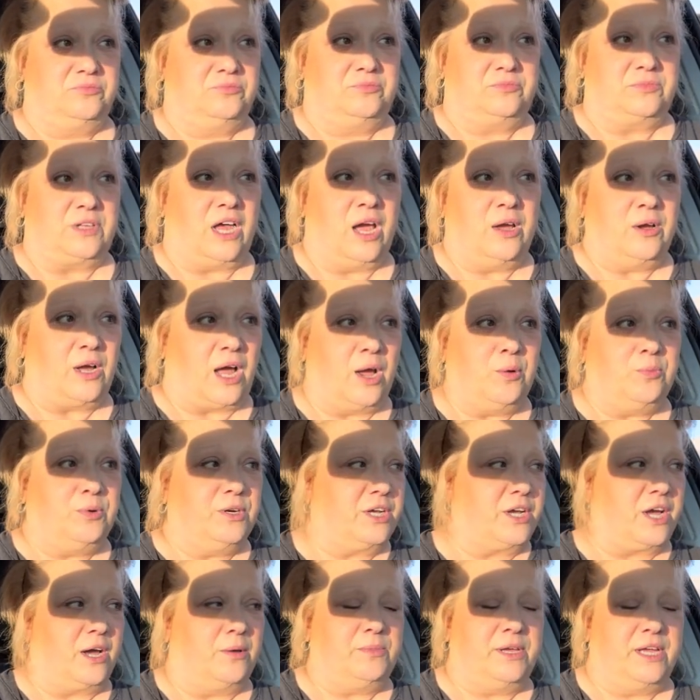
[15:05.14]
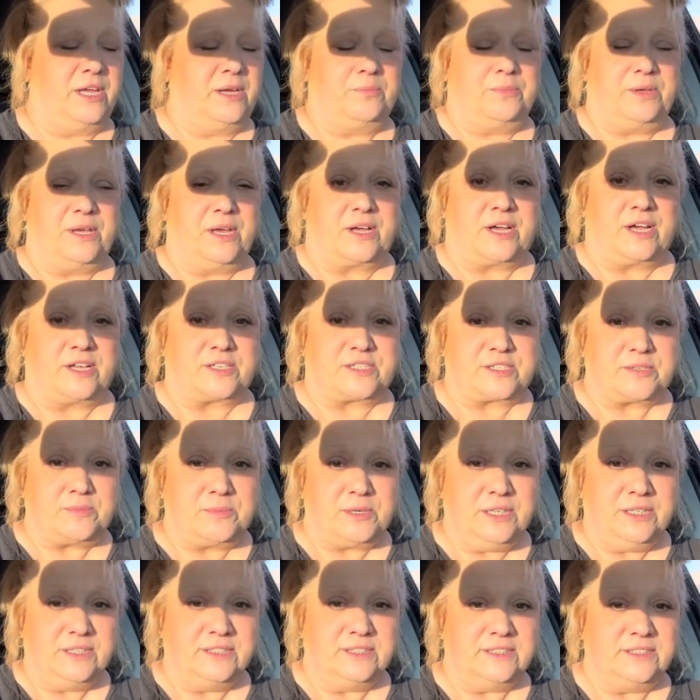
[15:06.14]
I, I wouldn't come here and be a
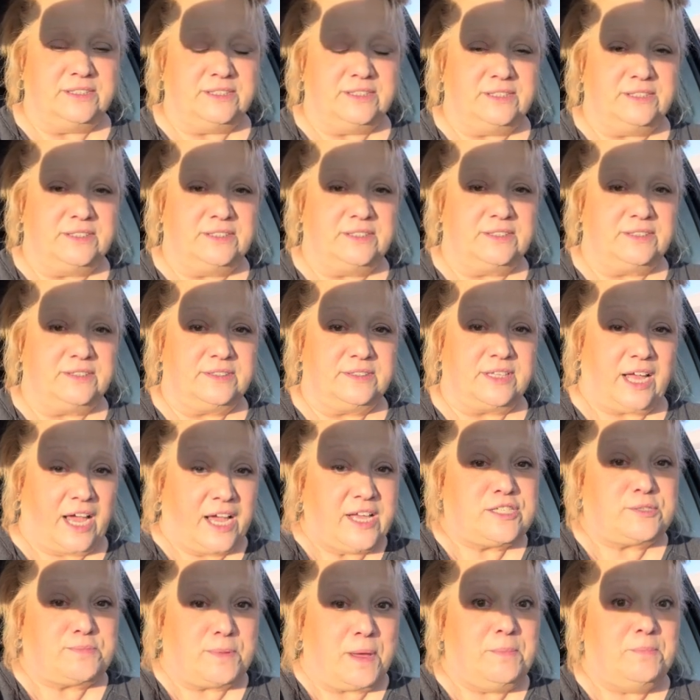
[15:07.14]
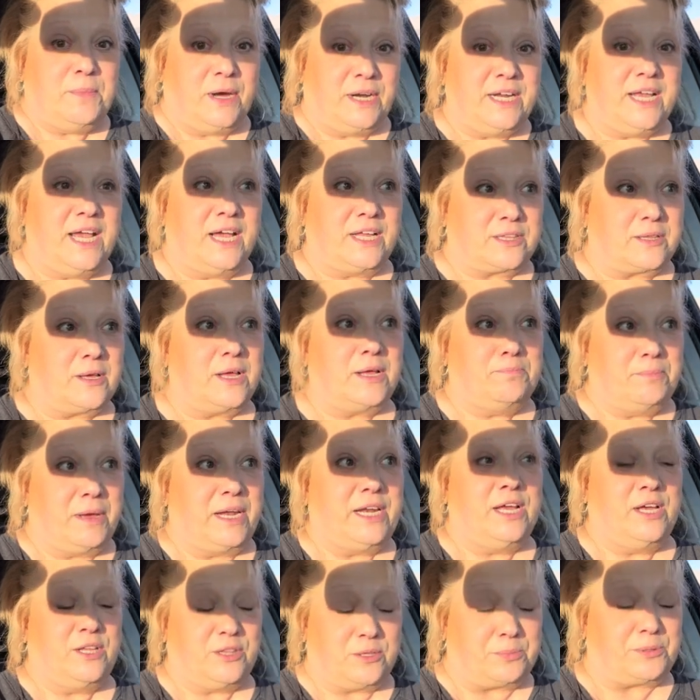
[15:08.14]
customer. I spend money at the,
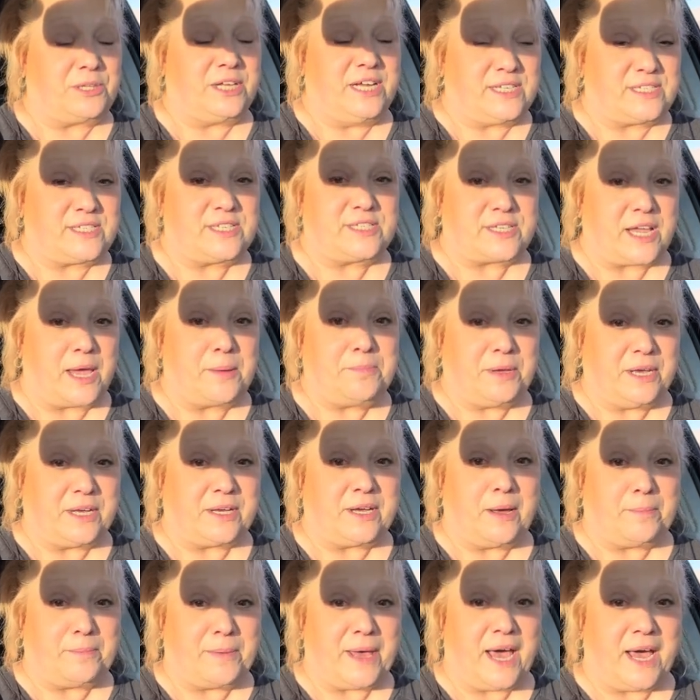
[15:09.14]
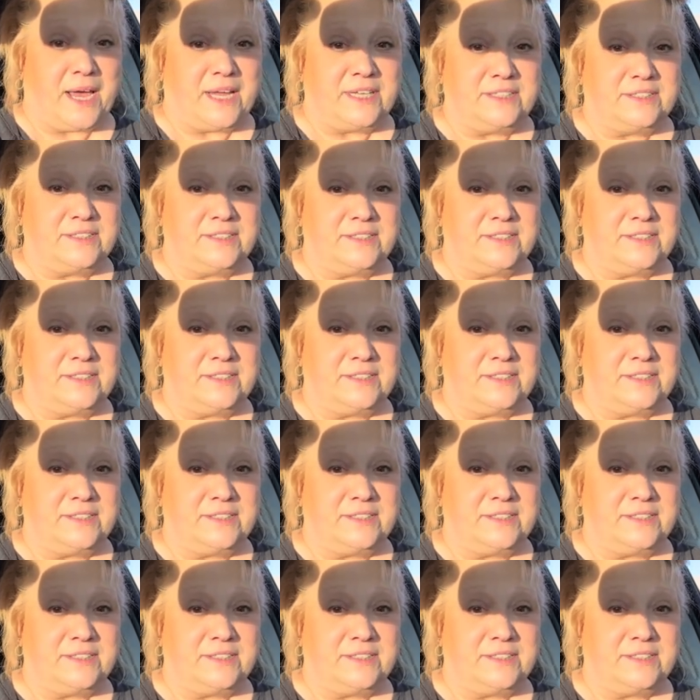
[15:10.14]
many of the places I pick up at.